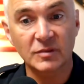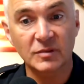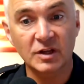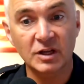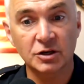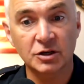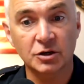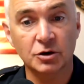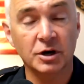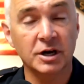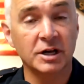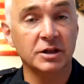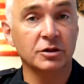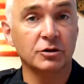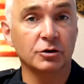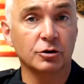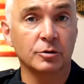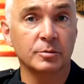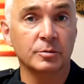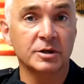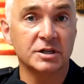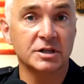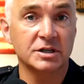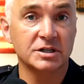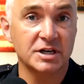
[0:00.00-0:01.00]
go ahead and throw them
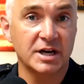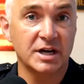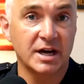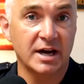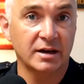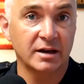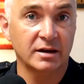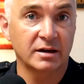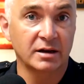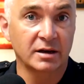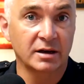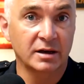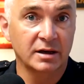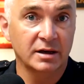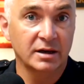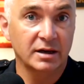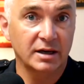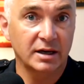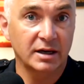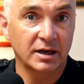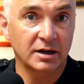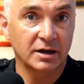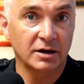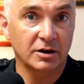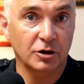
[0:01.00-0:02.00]
in the chat
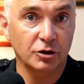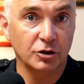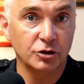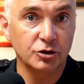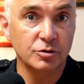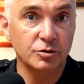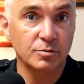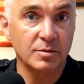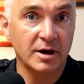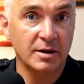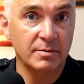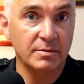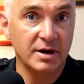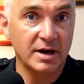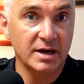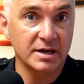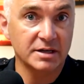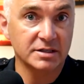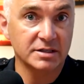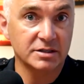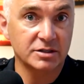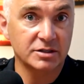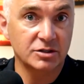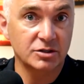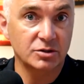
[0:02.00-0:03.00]
and I'll do my
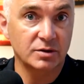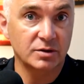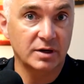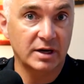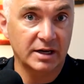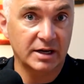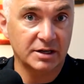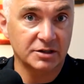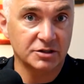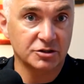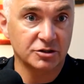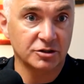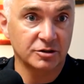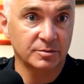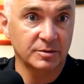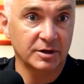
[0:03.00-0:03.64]
best to answer them.